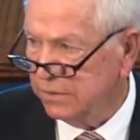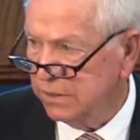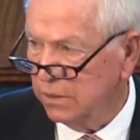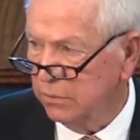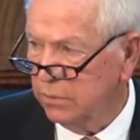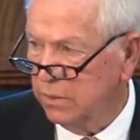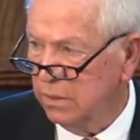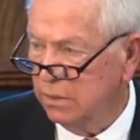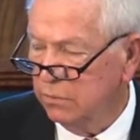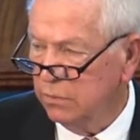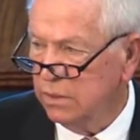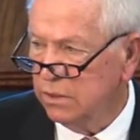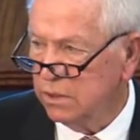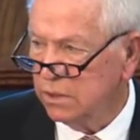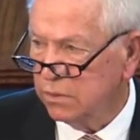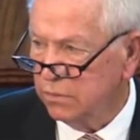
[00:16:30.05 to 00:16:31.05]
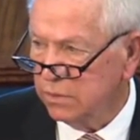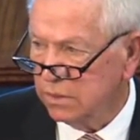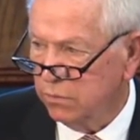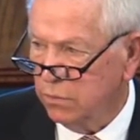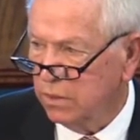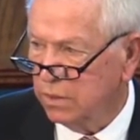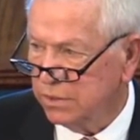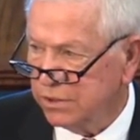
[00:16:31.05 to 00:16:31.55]
So we, we just
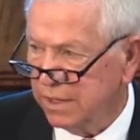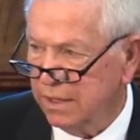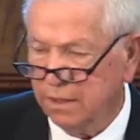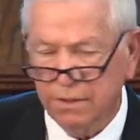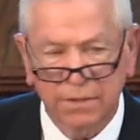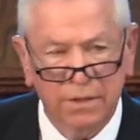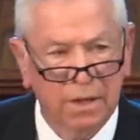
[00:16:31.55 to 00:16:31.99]
want to say a,